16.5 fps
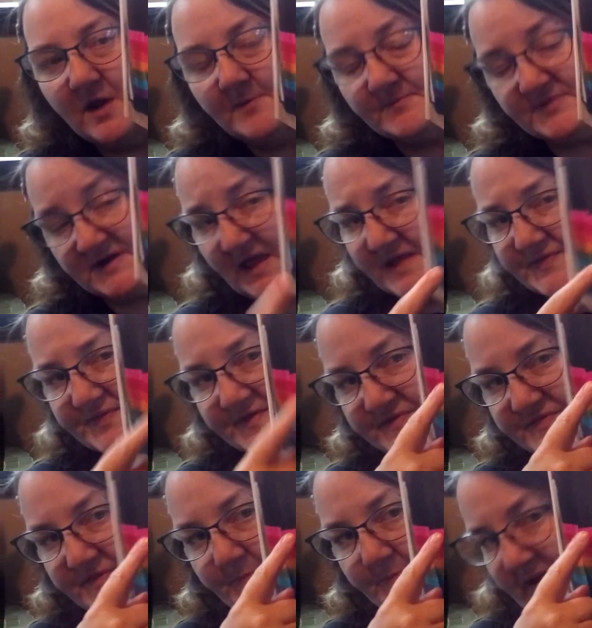But I think
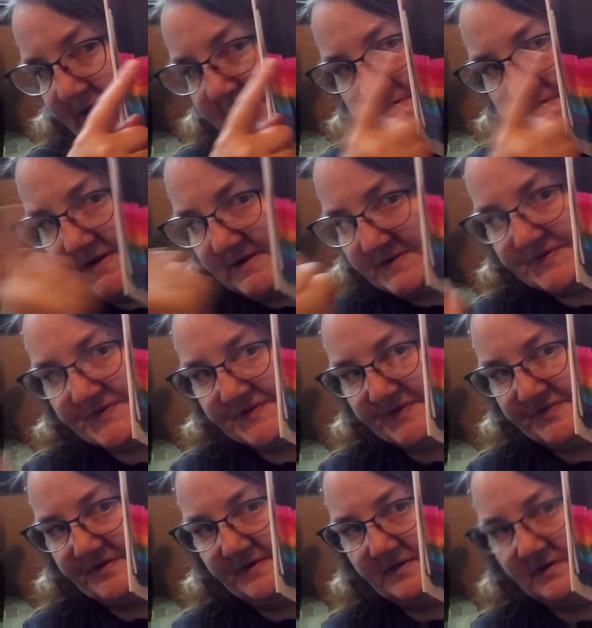the pink next to
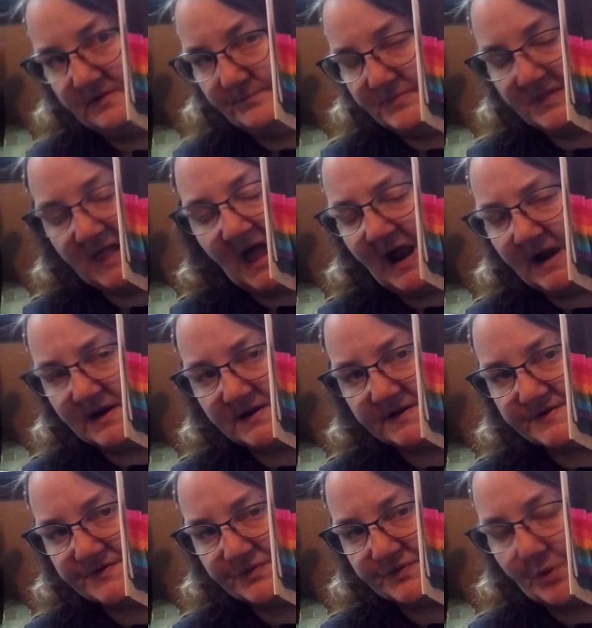the black
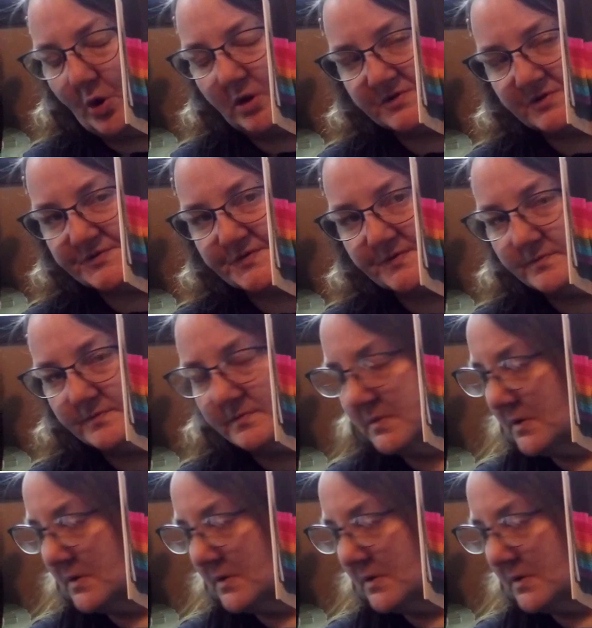is awesome.